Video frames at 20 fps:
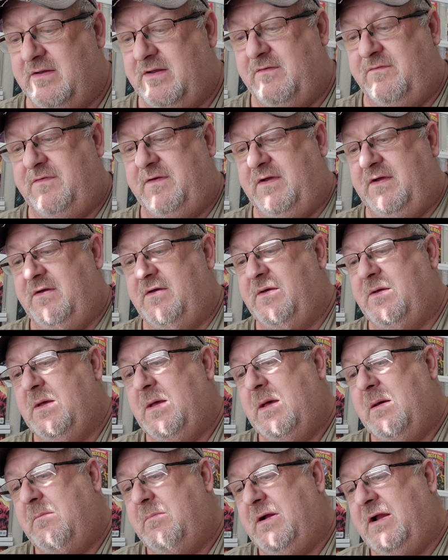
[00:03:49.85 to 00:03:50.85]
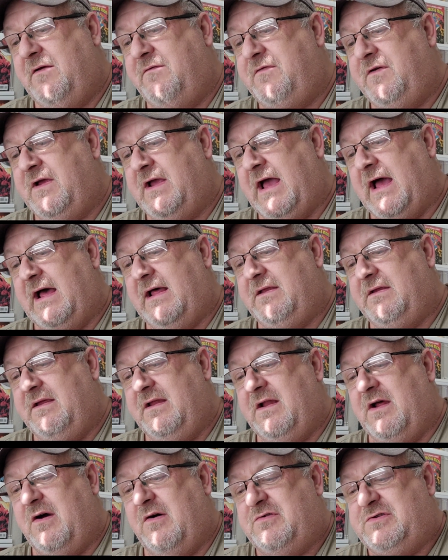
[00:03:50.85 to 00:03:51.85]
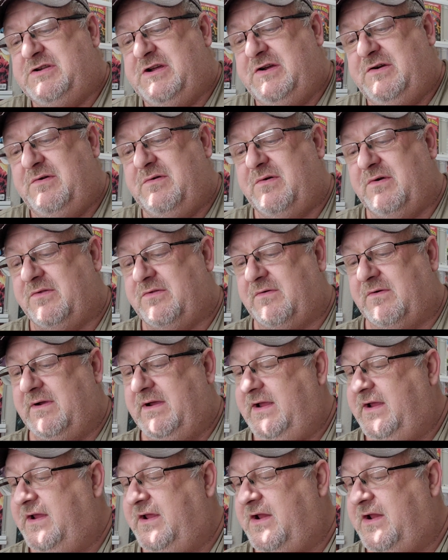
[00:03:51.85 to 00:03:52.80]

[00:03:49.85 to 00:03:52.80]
If you got, you know, two or three,